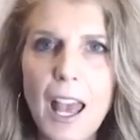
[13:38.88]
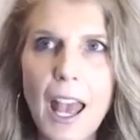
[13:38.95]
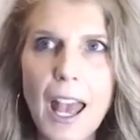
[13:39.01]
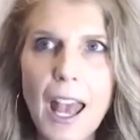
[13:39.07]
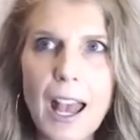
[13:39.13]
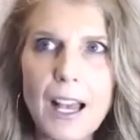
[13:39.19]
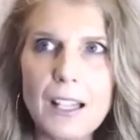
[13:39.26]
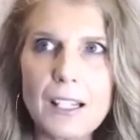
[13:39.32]

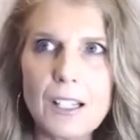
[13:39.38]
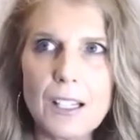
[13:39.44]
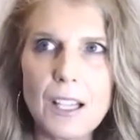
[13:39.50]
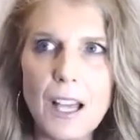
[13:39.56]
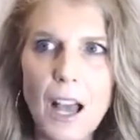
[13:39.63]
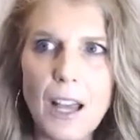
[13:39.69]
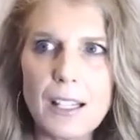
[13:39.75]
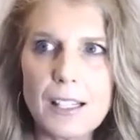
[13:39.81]
And
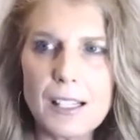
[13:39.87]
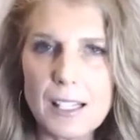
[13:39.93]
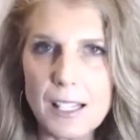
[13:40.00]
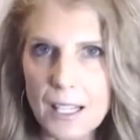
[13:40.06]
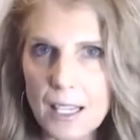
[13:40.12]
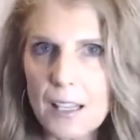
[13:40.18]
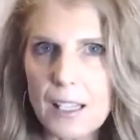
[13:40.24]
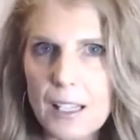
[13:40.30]
I
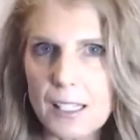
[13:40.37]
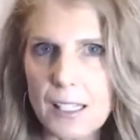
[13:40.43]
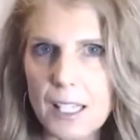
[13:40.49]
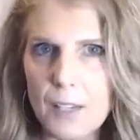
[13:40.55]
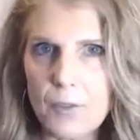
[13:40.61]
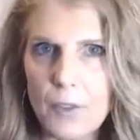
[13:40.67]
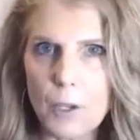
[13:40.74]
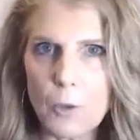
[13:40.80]
see this
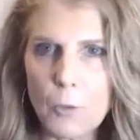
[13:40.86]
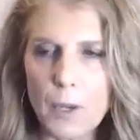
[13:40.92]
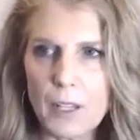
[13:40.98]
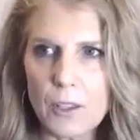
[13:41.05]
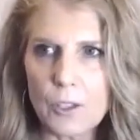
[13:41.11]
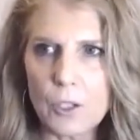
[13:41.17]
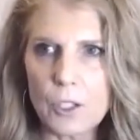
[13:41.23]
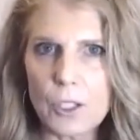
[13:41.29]
even
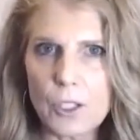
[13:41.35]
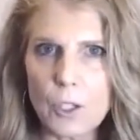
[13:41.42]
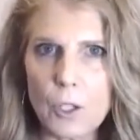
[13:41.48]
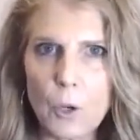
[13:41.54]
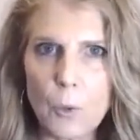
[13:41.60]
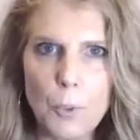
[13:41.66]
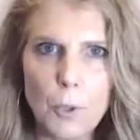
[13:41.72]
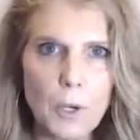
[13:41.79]
with just,
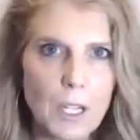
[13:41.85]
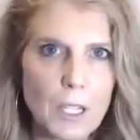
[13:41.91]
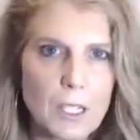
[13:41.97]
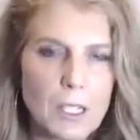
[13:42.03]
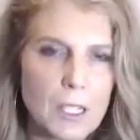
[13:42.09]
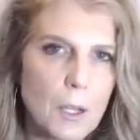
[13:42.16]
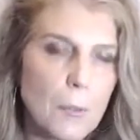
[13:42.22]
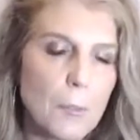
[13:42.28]
putting
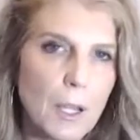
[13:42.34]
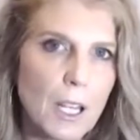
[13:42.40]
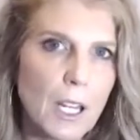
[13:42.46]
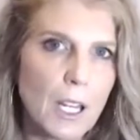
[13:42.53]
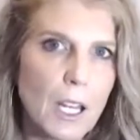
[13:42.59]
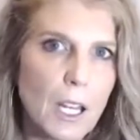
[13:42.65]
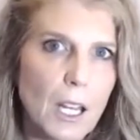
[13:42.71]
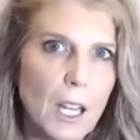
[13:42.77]

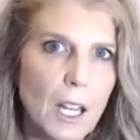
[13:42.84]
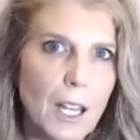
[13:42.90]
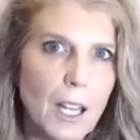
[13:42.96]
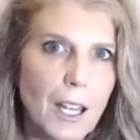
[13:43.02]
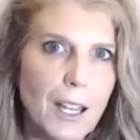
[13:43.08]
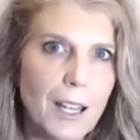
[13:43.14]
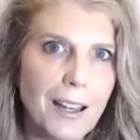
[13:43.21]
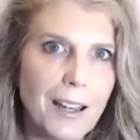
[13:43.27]
somebody
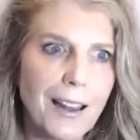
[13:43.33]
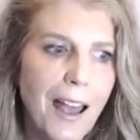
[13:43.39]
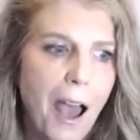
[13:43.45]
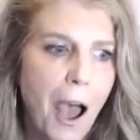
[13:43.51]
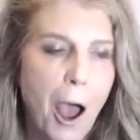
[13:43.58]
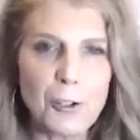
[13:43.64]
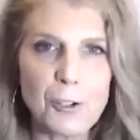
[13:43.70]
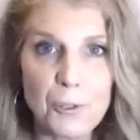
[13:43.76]
in
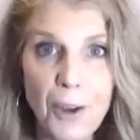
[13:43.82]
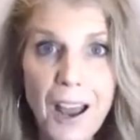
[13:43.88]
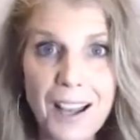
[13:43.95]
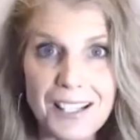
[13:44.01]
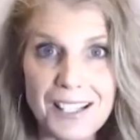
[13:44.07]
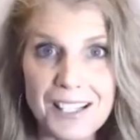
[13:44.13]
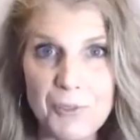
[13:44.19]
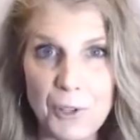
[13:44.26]
a
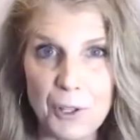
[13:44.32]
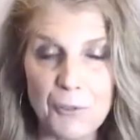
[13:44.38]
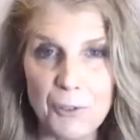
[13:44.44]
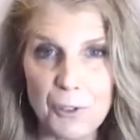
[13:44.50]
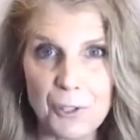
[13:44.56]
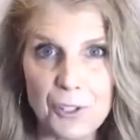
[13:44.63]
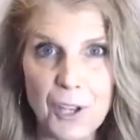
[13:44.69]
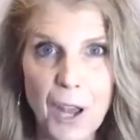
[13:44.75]
dress for the
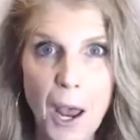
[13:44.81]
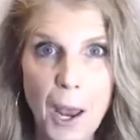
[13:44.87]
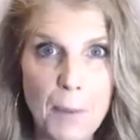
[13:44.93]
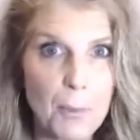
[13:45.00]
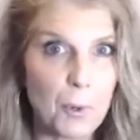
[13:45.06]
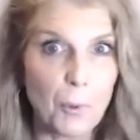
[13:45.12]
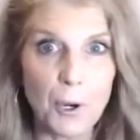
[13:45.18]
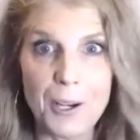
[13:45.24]
first time,
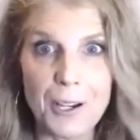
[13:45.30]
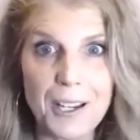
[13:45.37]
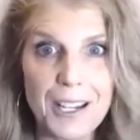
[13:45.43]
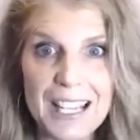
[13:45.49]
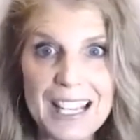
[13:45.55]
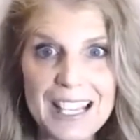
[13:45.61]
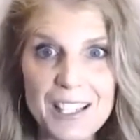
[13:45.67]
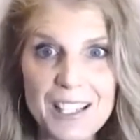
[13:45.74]
or wearing
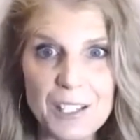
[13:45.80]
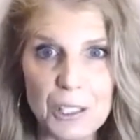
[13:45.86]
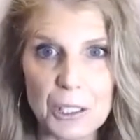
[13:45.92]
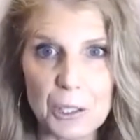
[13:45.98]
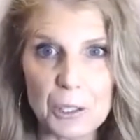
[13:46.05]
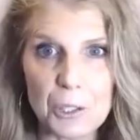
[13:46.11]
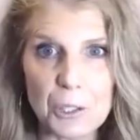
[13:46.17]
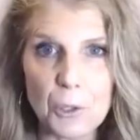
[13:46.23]

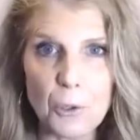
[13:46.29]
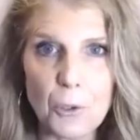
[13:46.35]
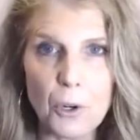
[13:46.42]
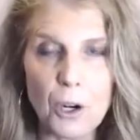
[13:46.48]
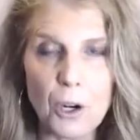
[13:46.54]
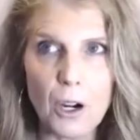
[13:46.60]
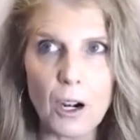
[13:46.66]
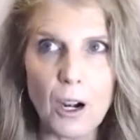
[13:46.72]
heels,
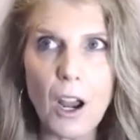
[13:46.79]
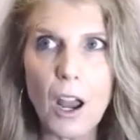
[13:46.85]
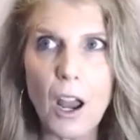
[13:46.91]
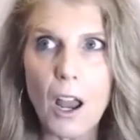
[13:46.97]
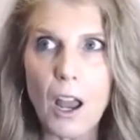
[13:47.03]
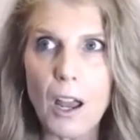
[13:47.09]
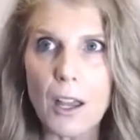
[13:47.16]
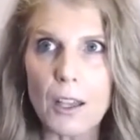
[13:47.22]
or,
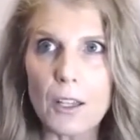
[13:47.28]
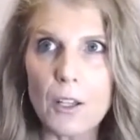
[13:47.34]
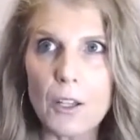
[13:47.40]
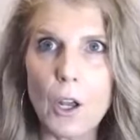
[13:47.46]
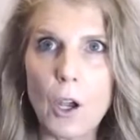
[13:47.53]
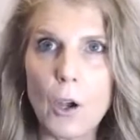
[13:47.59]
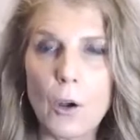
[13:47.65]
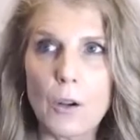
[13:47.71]

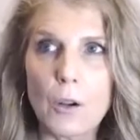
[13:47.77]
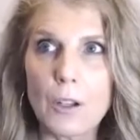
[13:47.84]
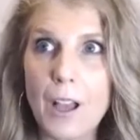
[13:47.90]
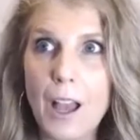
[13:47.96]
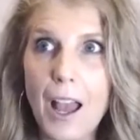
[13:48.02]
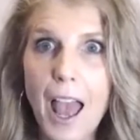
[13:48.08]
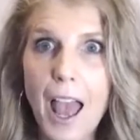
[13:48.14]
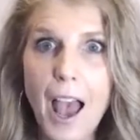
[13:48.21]

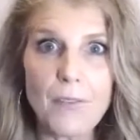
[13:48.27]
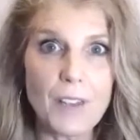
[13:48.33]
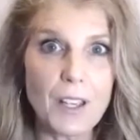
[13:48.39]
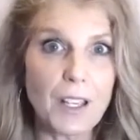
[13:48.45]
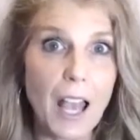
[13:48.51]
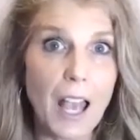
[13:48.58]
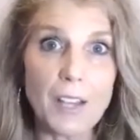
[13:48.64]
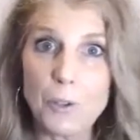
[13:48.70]

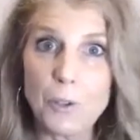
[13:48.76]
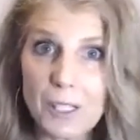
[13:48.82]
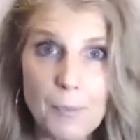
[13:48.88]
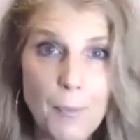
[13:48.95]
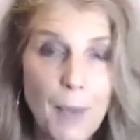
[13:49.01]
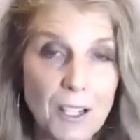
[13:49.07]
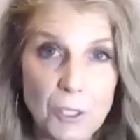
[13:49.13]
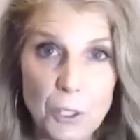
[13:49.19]
I dress
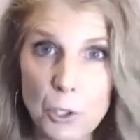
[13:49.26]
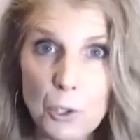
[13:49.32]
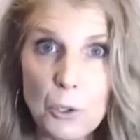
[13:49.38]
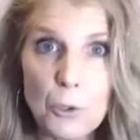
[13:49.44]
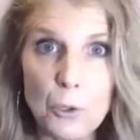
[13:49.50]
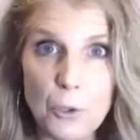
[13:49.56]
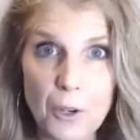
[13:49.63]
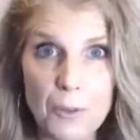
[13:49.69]
men
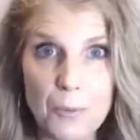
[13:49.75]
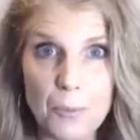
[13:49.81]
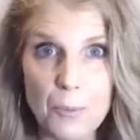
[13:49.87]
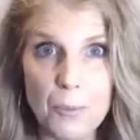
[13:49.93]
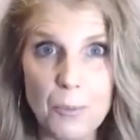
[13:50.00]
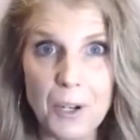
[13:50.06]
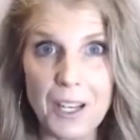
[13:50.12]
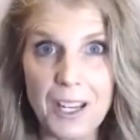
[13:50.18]
too, and
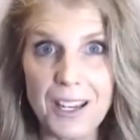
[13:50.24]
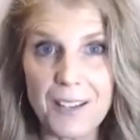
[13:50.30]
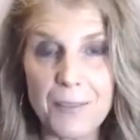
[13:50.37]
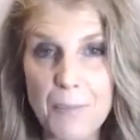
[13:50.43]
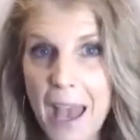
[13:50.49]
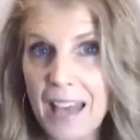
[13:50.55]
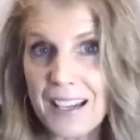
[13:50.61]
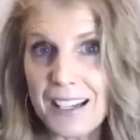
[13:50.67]
putting
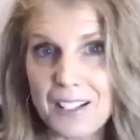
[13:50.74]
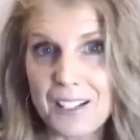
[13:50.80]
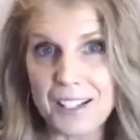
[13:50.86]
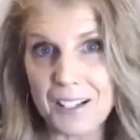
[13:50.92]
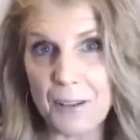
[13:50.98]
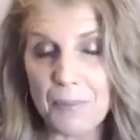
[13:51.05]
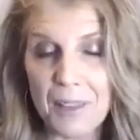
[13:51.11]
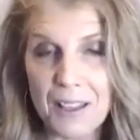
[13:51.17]
men into
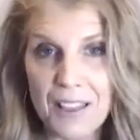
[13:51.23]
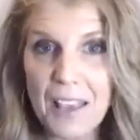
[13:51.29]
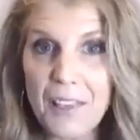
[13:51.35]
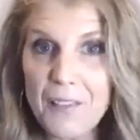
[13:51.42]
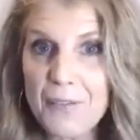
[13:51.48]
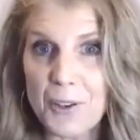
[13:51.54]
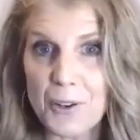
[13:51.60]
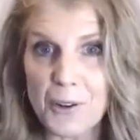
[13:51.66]
something they
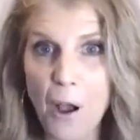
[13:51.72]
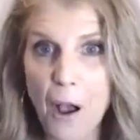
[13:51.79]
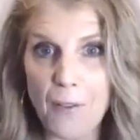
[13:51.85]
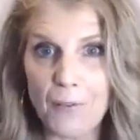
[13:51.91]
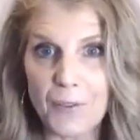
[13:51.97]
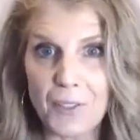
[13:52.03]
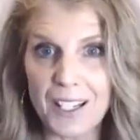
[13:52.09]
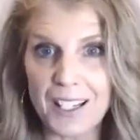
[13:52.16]
feel
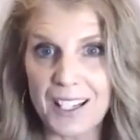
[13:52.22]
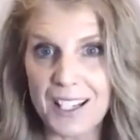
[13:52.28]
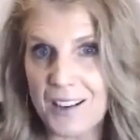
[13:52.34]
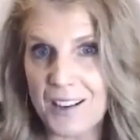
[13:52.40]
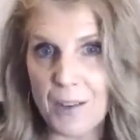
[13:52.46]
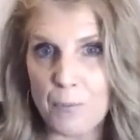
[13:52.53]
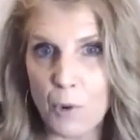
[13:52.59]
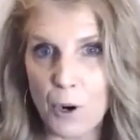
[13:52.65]
confident
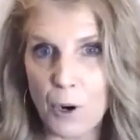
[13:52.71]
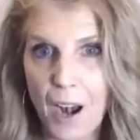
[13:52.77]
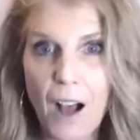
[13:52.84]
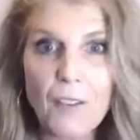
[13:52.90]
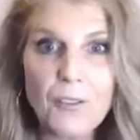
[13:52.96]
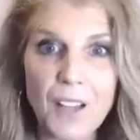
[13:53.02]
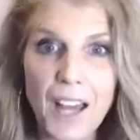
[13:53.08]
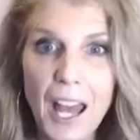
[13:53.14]
and more
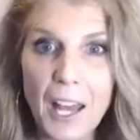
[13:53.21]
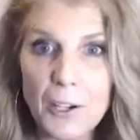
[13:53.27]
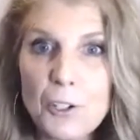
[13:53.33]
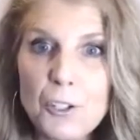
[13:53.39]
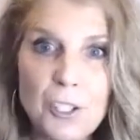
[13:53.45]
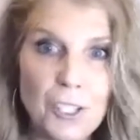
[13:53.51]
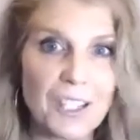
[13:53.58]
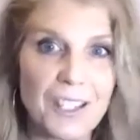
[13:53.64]
alpha
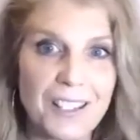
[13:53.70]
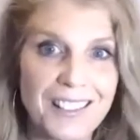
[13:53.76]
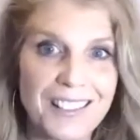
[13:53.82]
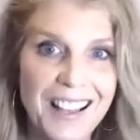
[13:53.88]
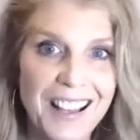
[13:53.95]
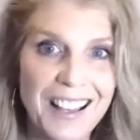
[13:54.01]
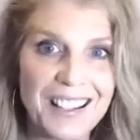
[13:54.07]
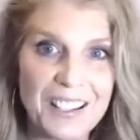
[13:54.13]
energy
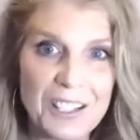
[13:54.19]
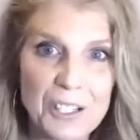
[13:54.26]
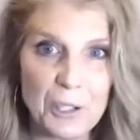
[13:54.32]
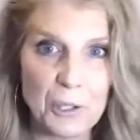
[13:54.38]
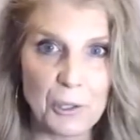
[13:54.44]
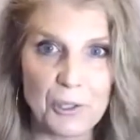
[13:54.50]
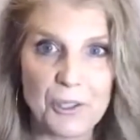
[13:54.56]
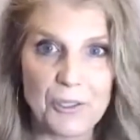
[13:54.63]
that
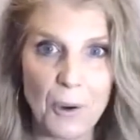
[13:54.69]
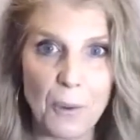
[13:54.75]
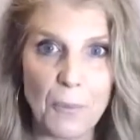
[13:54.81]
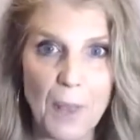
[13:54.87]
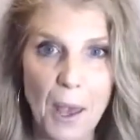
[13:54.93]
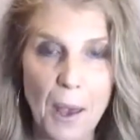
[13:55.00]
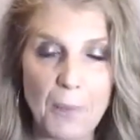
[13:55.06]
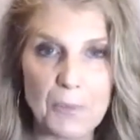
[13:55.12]
exudes from
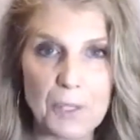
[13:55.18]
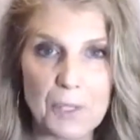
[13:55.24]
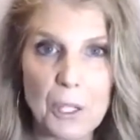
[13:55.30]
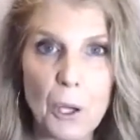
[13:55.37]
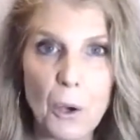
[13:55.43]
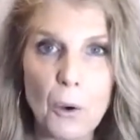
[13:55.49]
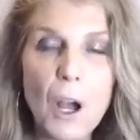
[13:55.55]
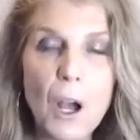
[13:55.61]
them.
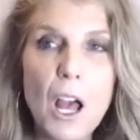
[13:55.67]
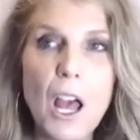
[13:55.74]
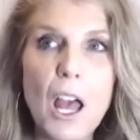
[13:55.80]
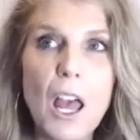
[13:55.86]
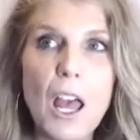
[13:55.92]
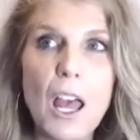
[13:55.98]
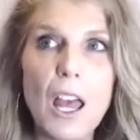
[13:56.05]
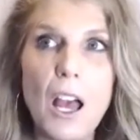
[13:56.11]
So
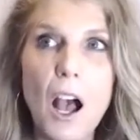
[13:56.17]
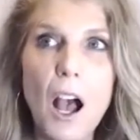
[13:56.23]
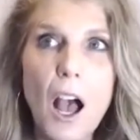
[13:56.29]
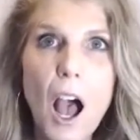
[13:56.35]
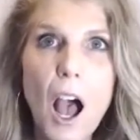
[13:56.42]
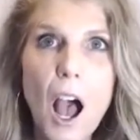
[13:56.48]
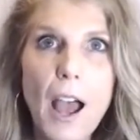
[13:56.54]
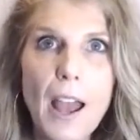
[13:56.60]

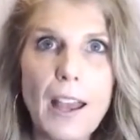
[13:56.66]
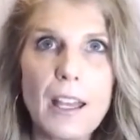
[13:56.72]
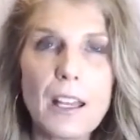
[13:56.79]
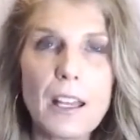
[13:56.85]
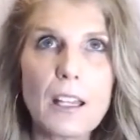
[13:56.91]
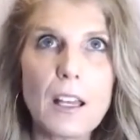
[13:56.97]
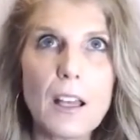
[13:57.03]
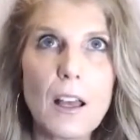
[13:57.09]
I,
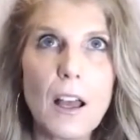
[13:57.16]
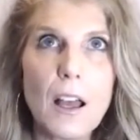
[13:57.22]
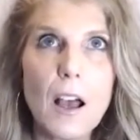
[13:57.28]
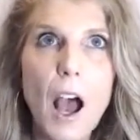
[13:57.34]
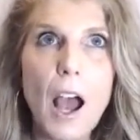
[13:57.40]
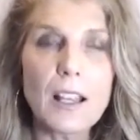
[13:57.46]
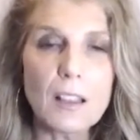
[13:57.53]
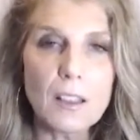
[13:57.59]

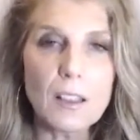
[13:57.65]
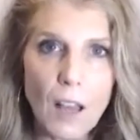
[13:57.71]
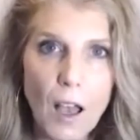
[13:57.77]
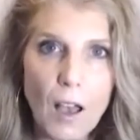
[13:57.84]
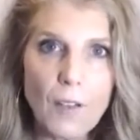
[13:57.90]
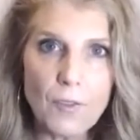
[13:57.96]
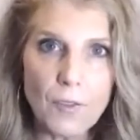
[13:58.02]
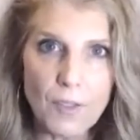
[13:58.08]
I
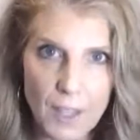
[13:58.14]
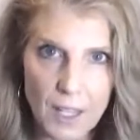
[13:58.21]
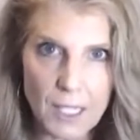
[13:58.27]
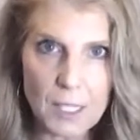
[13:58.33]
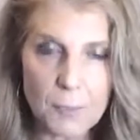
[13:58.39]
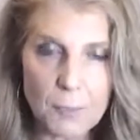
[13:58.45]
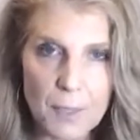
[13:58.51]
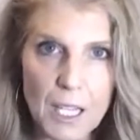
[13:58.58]
love
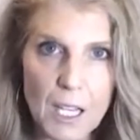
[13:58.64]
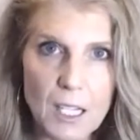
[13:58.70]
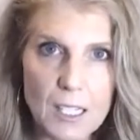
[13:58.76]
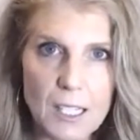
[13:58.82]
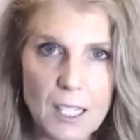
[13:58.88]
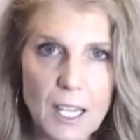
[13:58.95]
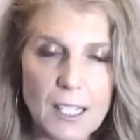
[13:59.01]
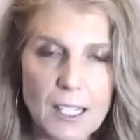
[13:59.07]
this
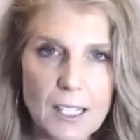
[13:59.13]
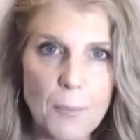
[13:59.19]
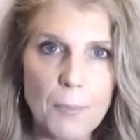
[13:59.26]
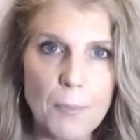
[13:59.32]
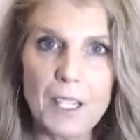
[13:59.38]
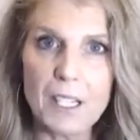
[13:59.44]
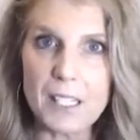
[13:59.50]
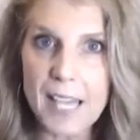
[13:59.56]
because it's
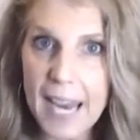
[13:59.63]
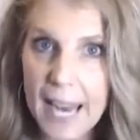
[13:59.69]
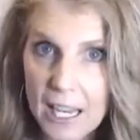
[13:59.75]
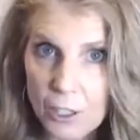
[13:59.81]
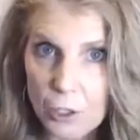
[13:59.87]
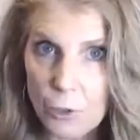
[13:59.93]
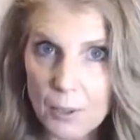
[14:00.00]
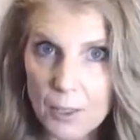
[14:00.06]
something
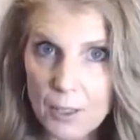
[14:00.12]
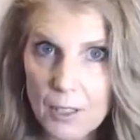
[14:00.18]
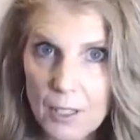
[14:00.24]
tangible.